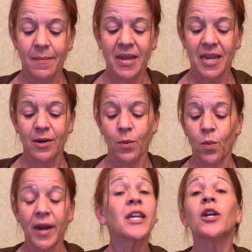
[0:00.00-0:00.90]
I mean,
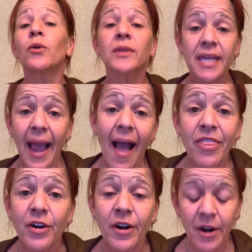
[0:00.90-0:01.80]
one can only
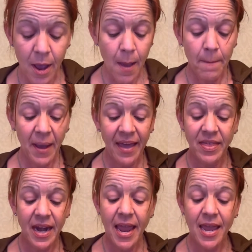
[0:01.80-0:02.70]
gather by
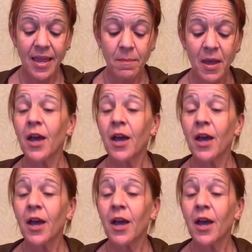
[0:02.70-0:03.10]
the name